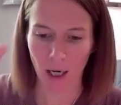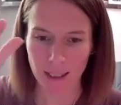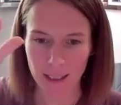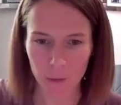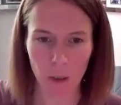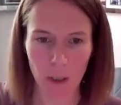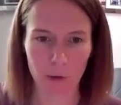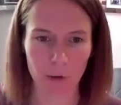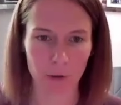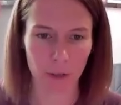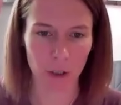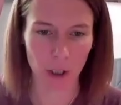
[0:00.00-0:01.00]
Ideal
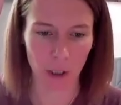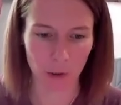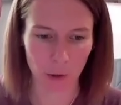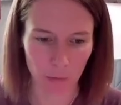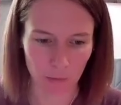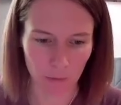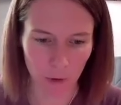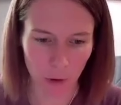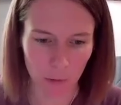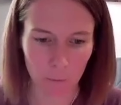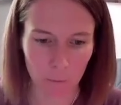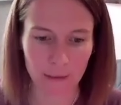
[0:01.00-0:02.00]
world,
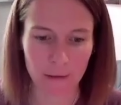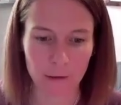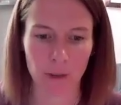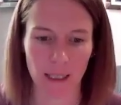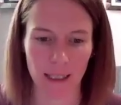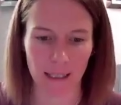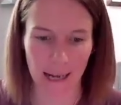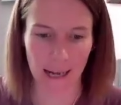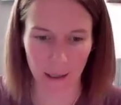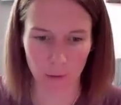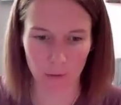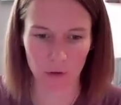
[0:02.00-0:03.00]
you build
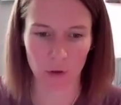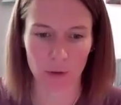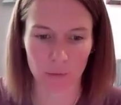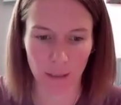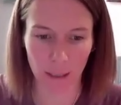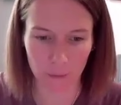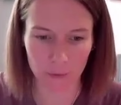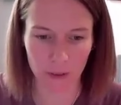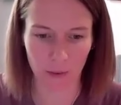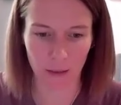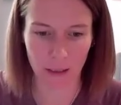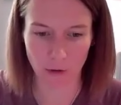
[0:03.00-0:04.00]
in-house, you develop
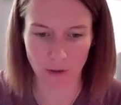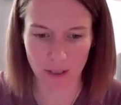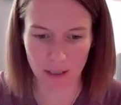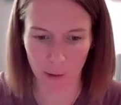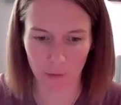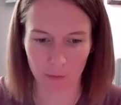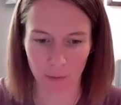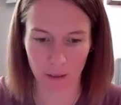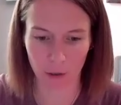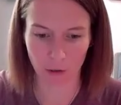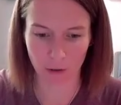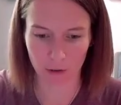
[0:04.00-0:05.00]
something yourself
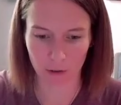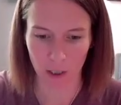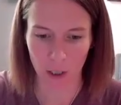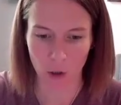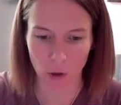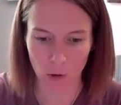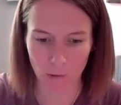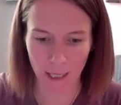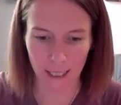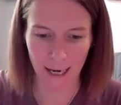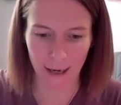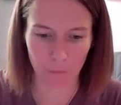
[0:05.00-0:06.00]
because you
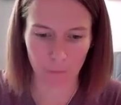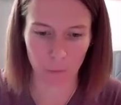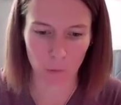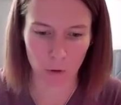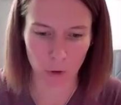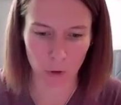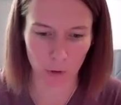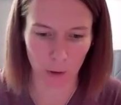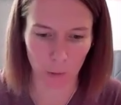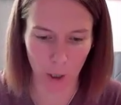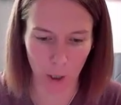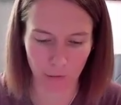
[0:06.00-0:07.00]
then have full
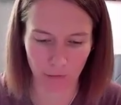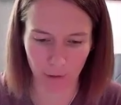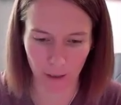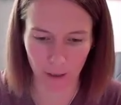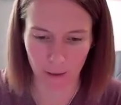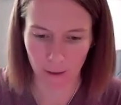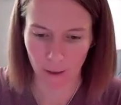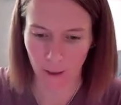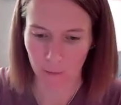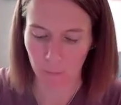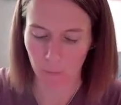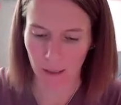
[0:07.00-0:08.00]
control over it.
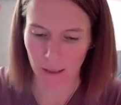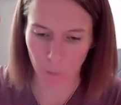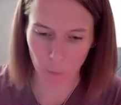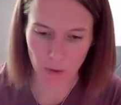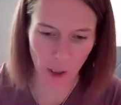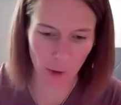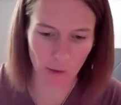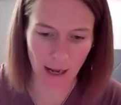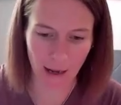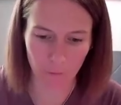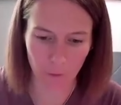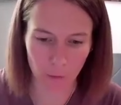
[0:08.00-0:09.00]
If we don't
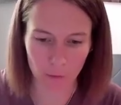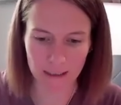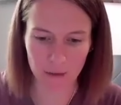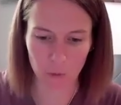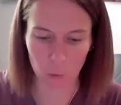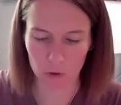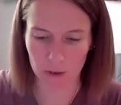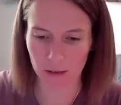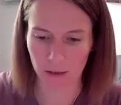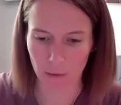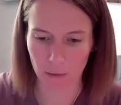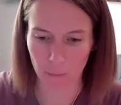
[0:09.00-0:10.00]
have the
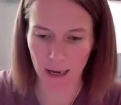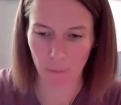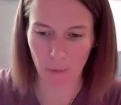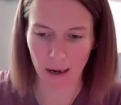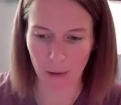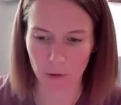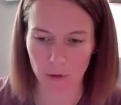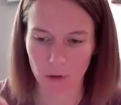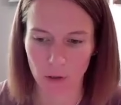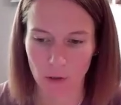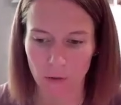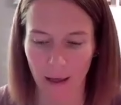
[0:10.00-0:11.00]
resources and the manpower to
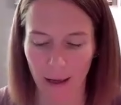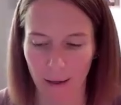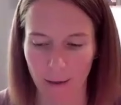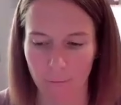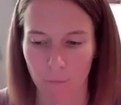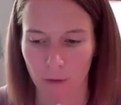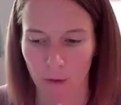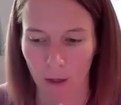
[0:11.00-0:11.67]
do that,